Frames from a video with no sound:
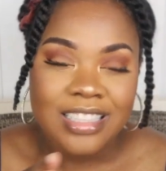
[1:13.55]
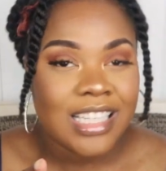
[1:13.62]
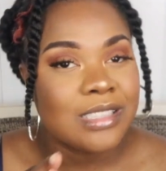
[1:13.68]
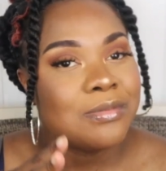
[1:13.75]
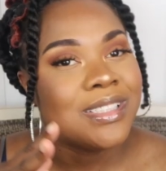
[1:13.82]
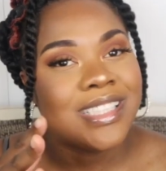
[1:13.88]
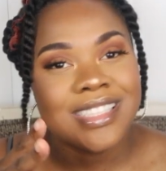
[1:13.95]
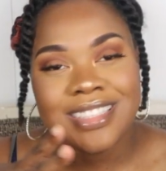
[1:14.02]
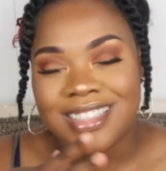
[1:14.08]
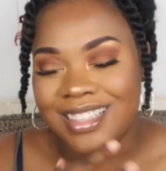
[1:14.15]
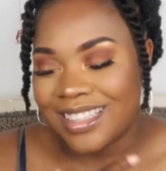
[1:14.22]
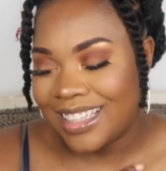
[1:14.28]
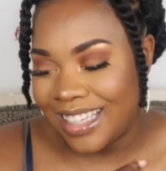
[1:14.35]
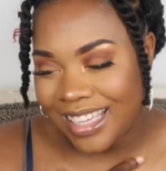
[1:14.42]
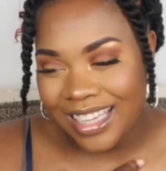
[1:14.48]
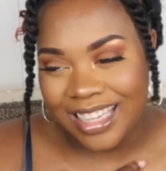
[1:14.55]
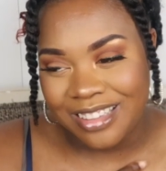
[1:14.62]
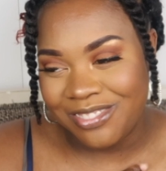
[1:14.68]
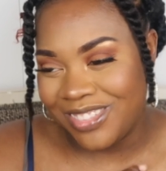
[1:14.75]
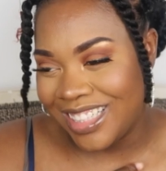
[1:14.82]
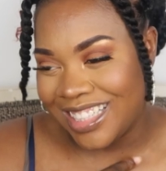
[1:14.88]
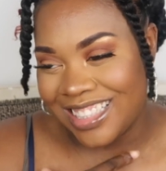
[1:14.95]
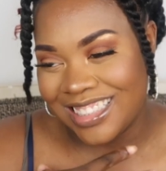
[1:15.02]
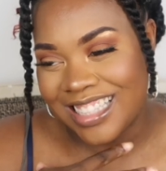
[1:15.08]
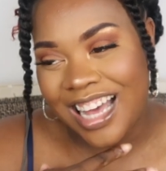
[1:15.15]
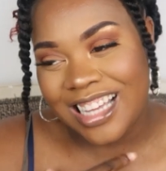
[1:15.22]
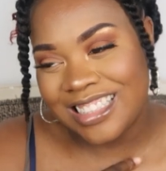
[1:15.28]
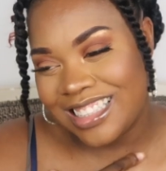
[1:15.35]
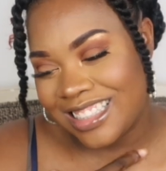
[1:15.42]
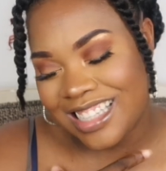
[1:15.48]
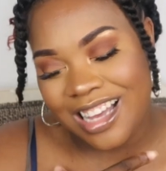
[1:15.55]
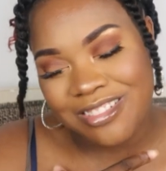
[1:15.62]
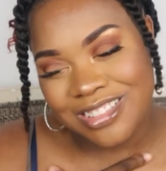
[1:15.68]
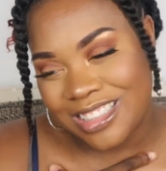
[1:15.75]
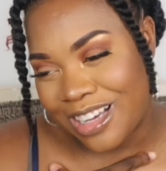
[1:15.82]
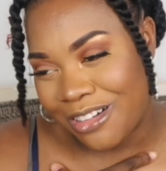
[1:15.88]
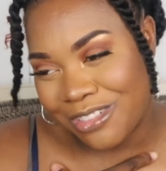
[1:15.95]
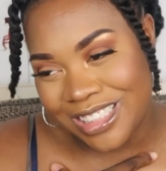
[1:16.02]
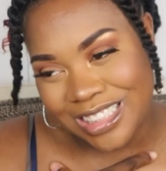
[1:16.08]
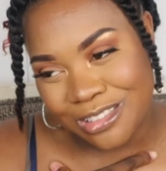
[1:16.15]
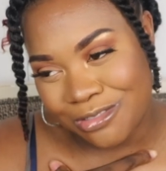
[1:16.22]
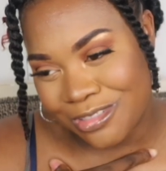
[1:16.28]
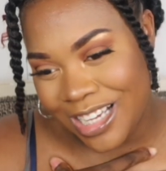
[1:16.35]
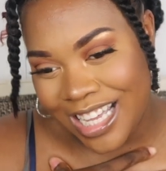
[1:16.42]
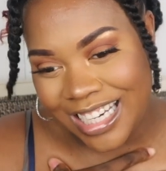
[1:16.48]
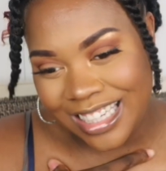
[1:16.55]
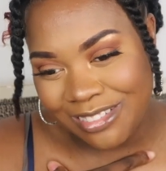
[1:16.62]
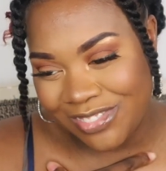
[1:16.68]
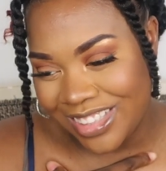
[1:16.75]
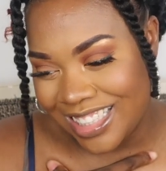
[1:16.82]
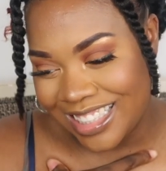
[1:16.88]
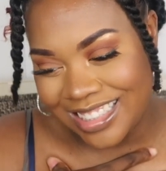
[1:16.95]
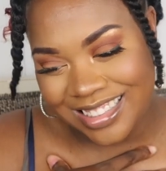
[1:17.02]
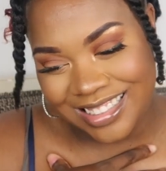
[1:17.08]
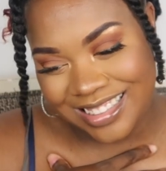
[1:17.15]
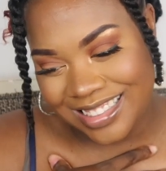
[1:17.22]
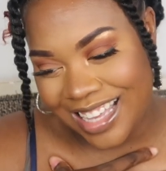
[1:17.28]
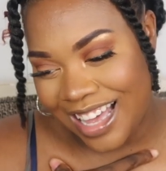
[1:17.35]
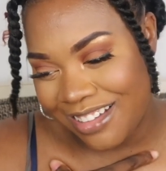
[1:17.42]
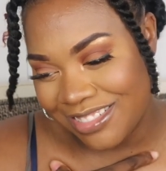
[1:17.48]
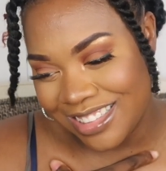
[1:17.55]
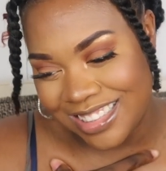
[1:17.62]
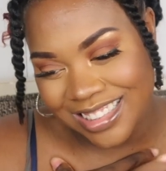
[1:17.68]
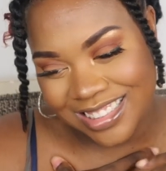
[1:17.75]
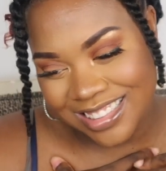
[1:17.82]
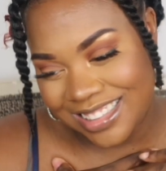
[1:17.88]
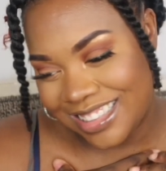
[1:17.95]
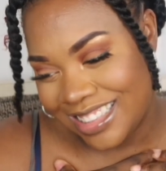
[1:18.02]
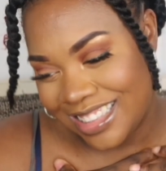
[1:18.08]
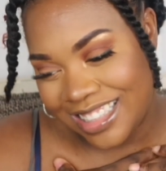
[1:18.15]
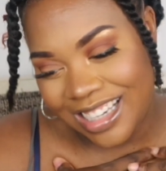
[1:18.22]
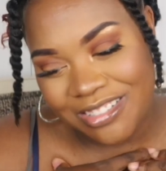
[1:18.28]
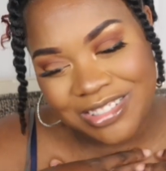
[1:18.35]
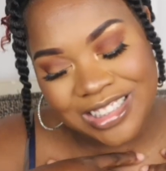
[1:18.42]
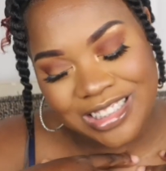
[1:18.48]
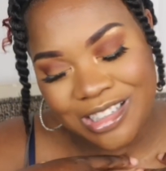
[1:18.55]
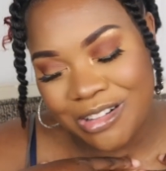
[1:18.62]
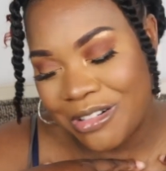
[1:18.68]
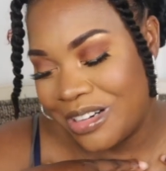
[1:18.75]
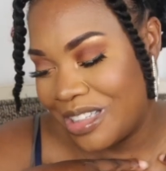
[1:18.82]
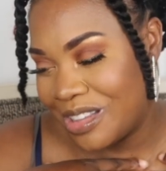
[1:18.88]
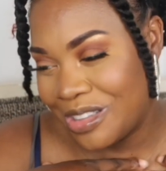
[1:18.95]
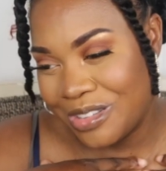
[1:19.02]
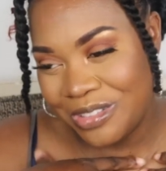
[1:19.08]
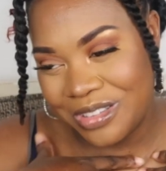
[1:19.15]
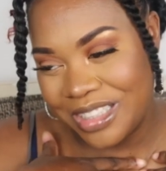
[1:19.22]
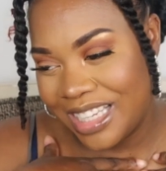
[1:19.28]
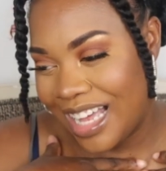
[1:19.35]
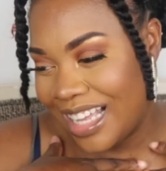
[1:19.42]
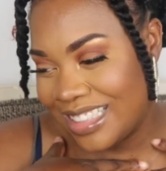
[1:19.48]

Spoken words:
That's because I can't, because I wasn't ready, because I was going through it.